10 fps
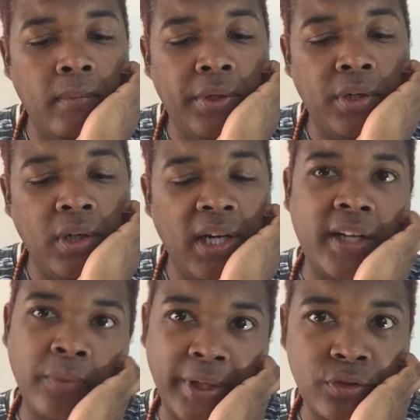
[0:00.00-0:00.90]
you know,
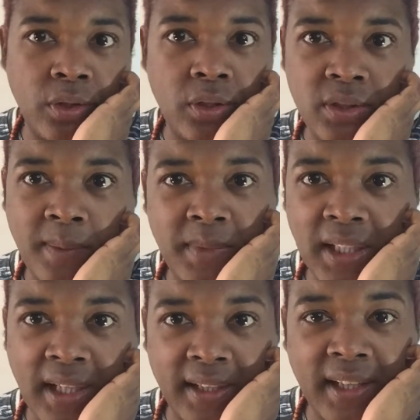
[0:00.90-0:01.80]
like a restaurant or
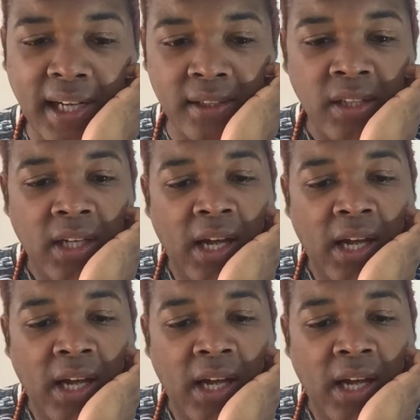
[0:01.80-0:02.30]
something like that,